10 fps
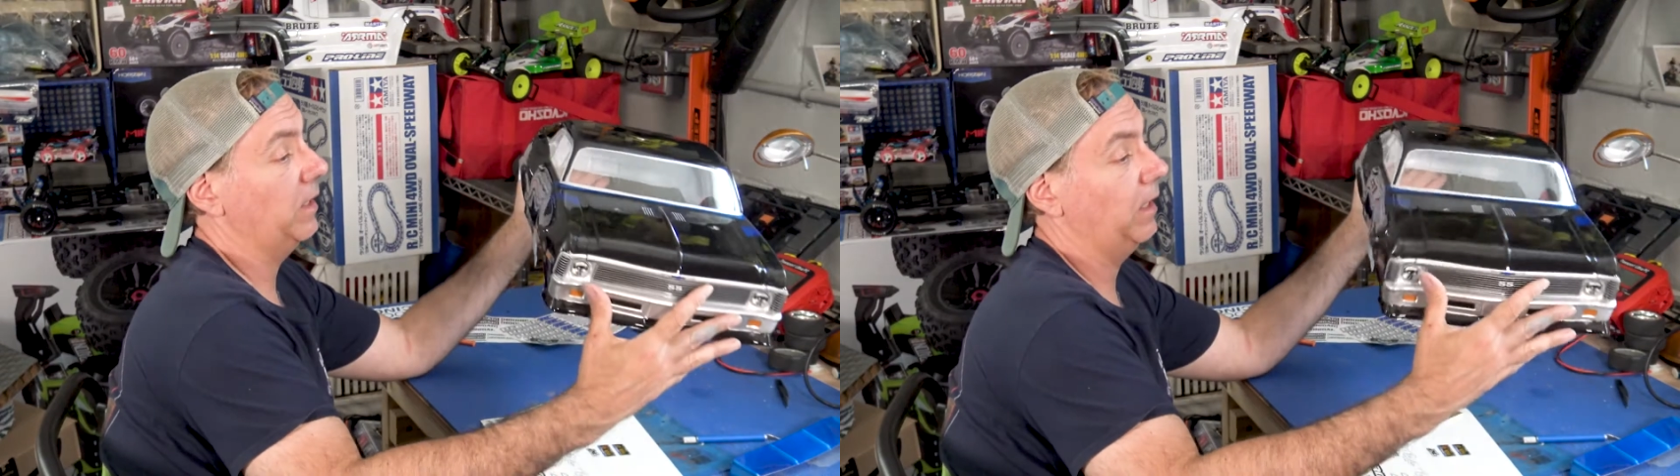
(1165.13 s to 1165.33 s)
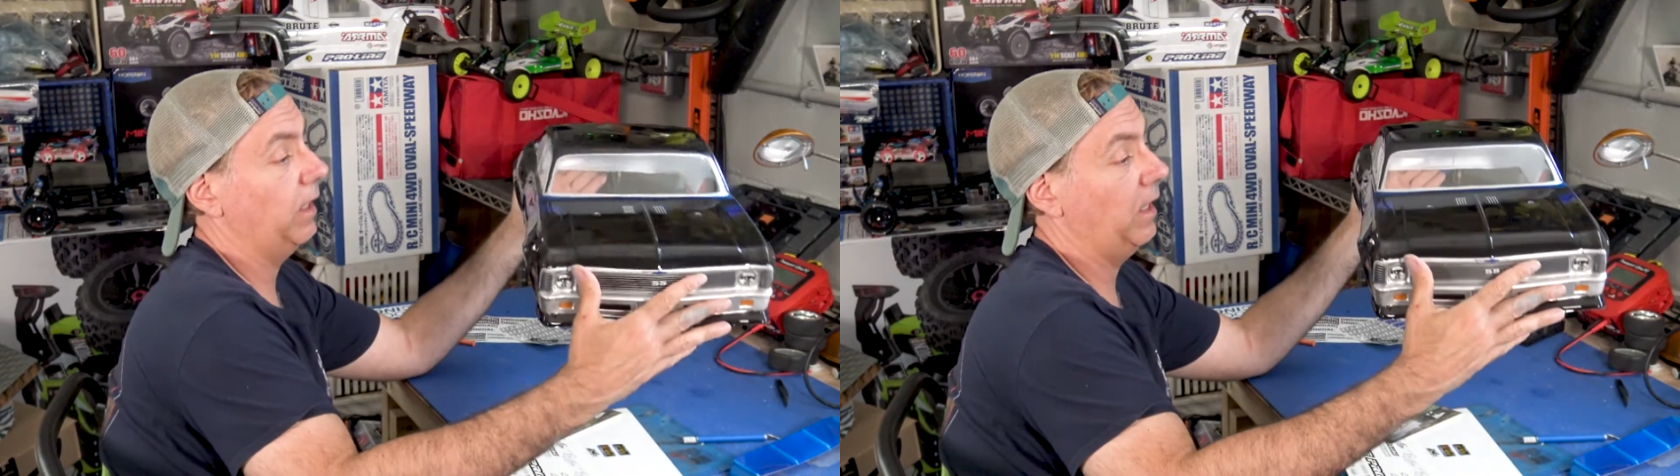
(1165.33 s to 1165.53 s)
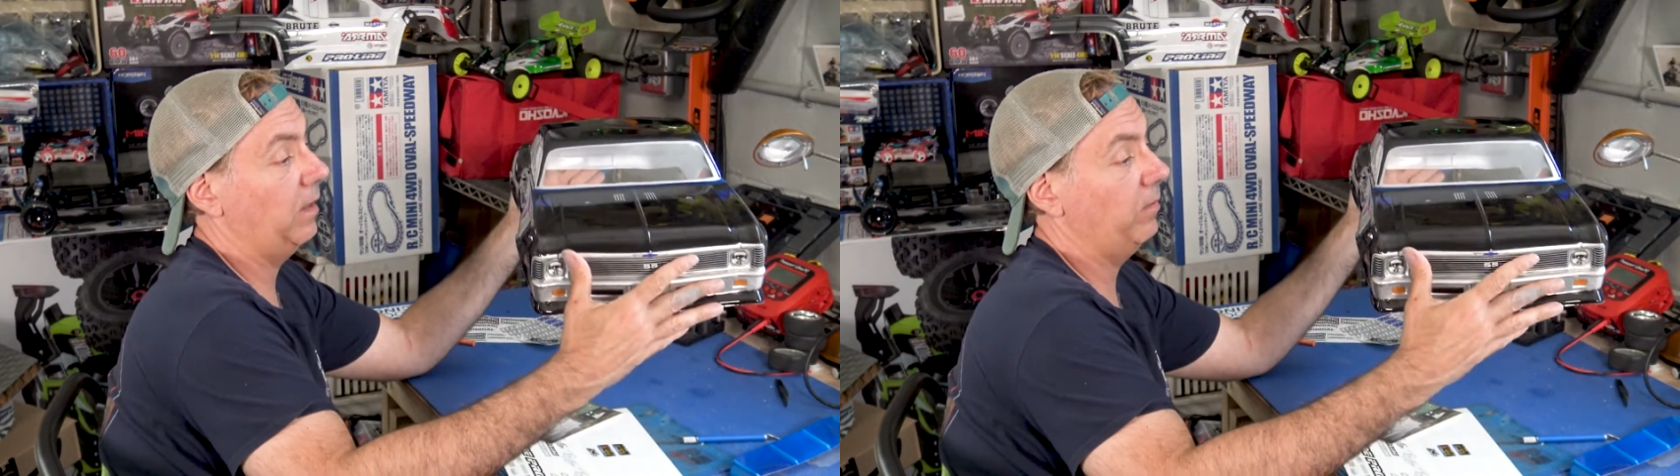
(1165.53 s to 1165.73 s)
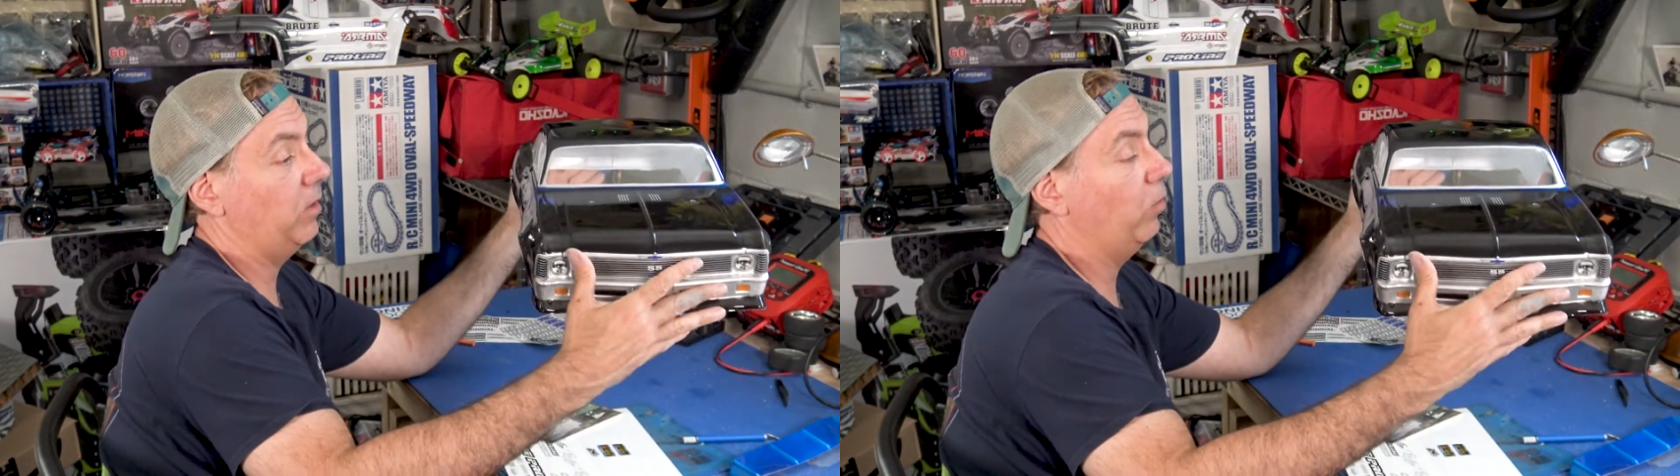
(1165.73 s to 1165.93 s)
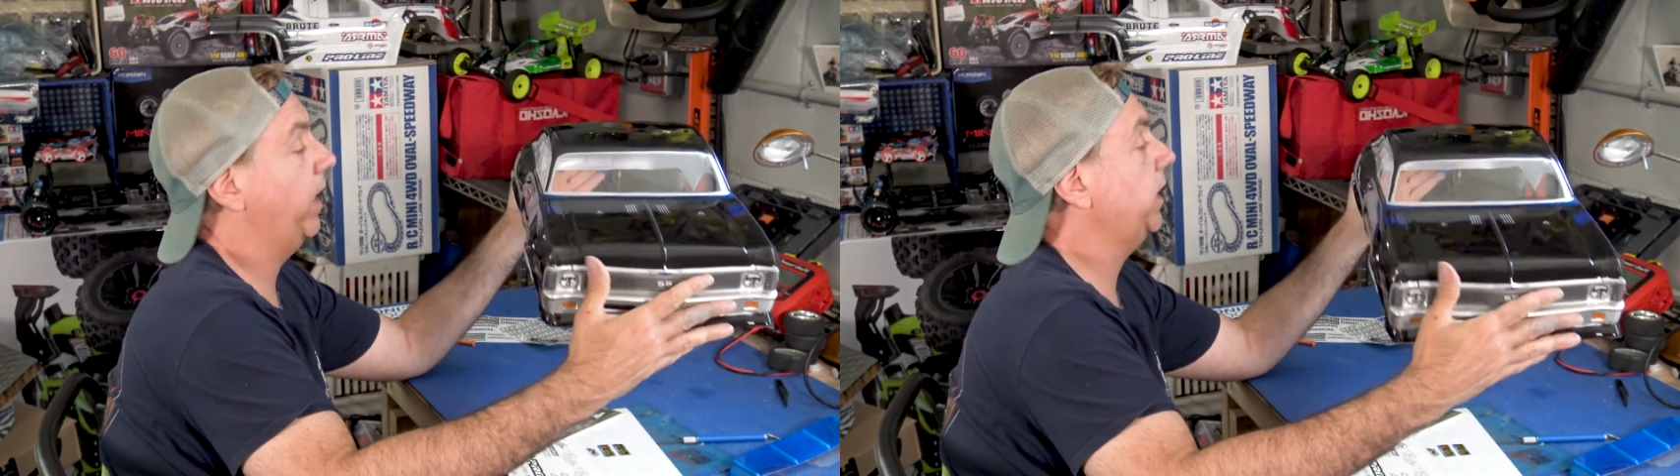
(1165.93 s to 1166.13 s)
I am
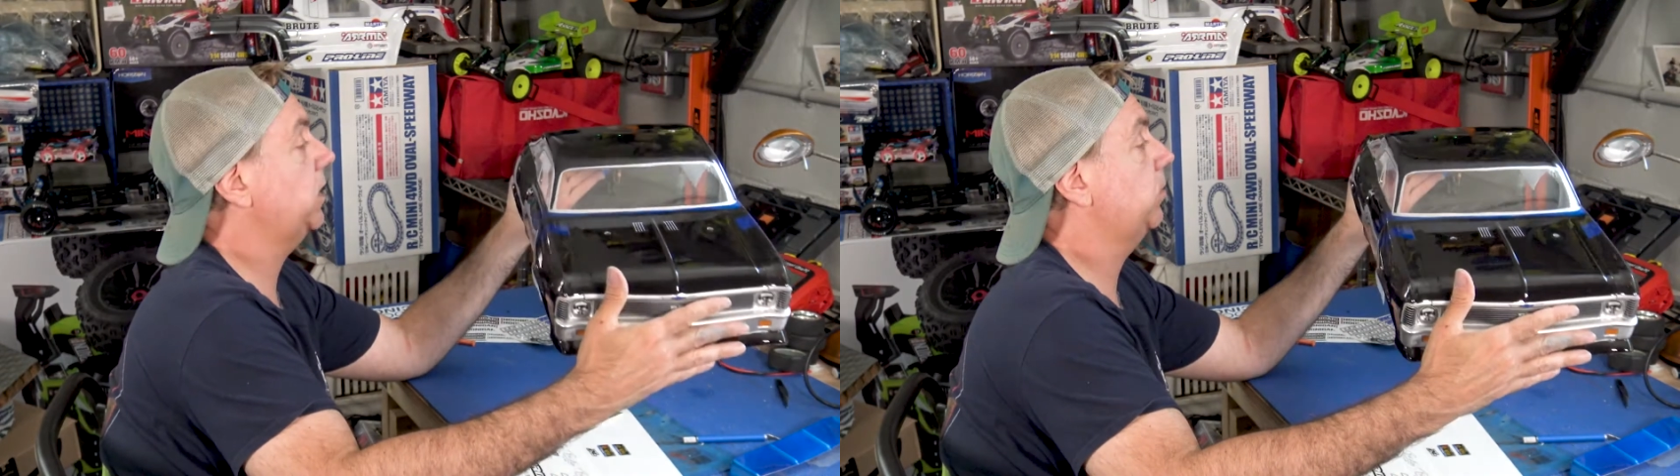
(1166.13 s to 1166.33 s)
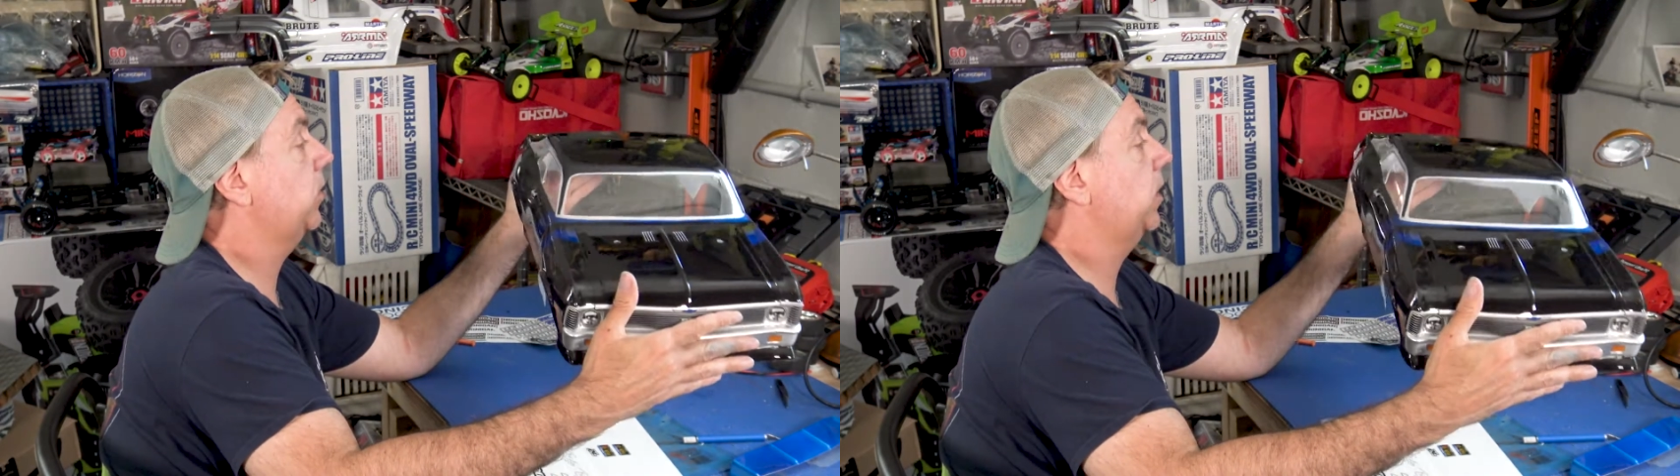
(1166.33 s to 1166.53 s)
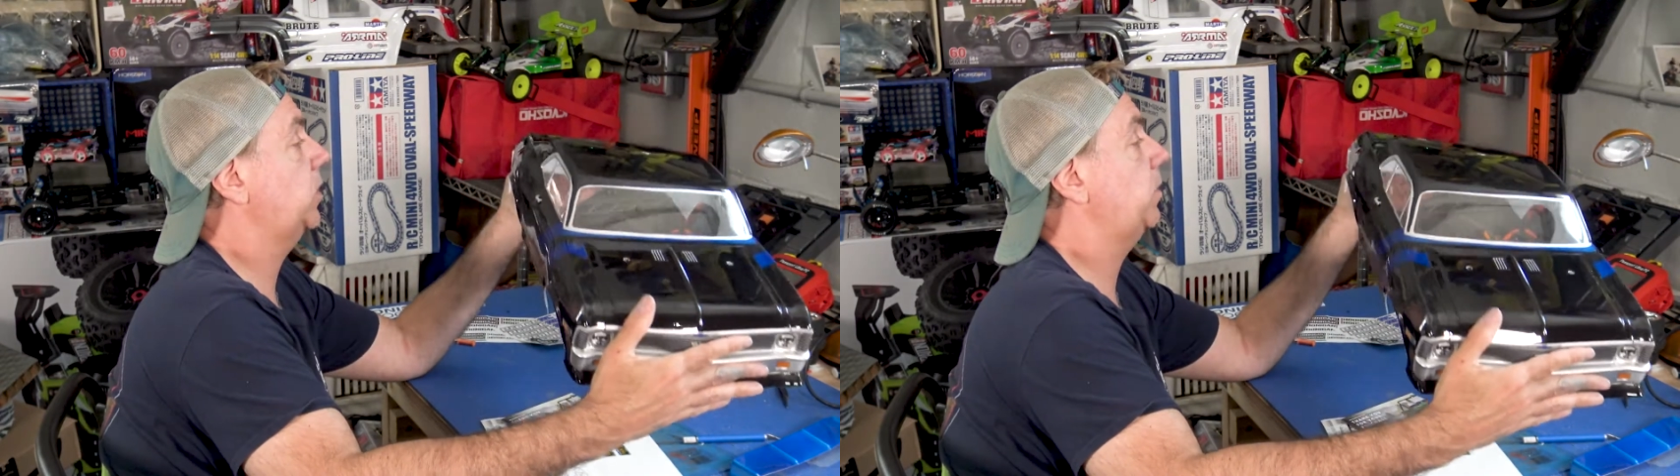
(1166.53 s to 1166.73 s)
going to wait to put all the